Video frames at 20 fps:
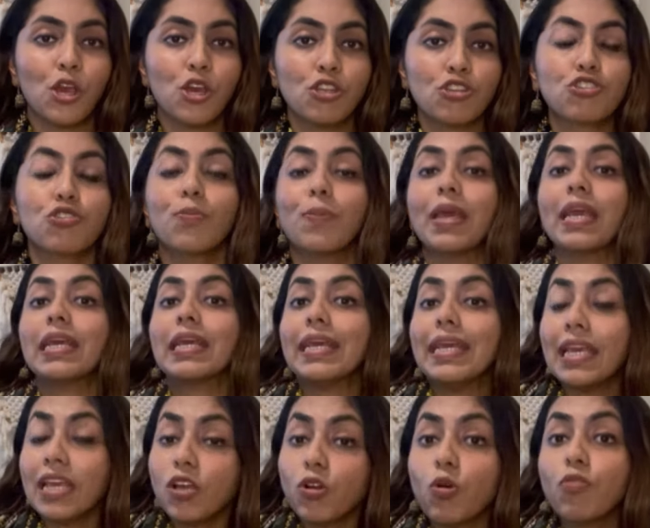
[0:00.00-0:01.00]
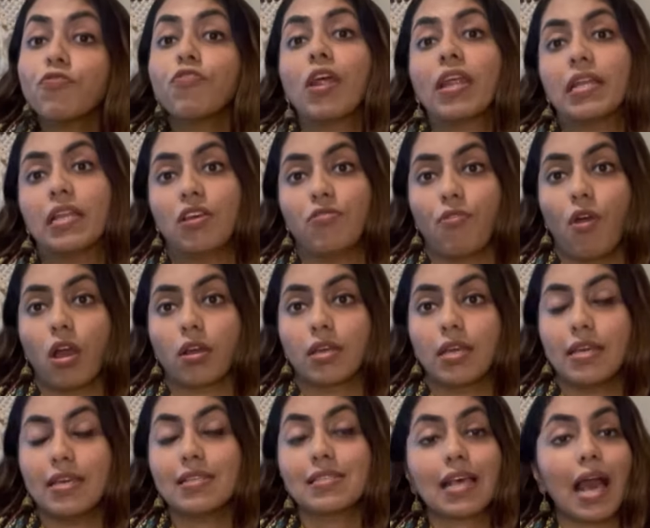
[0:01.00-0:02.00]
to make eco-friendly
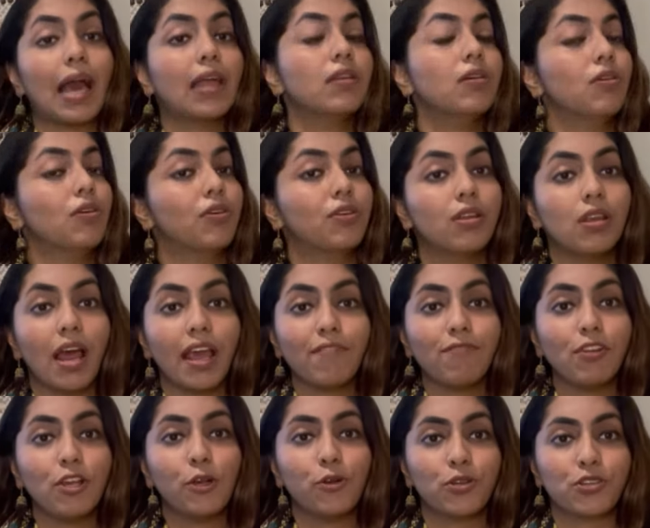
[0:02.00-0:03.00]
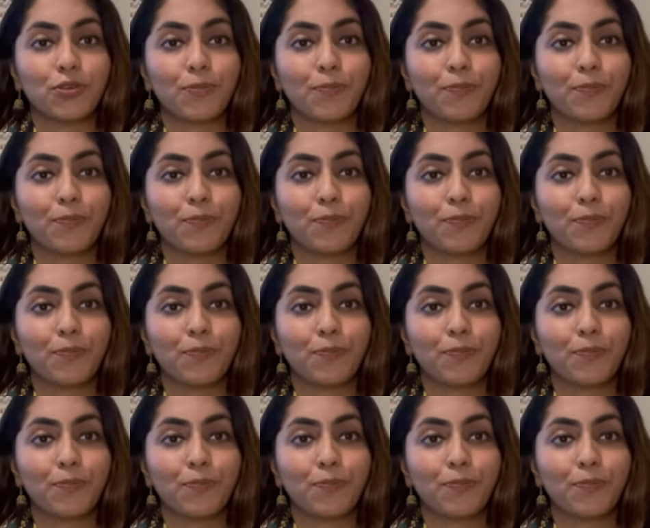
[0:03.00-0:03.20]
Rakhis and earn a livelihood.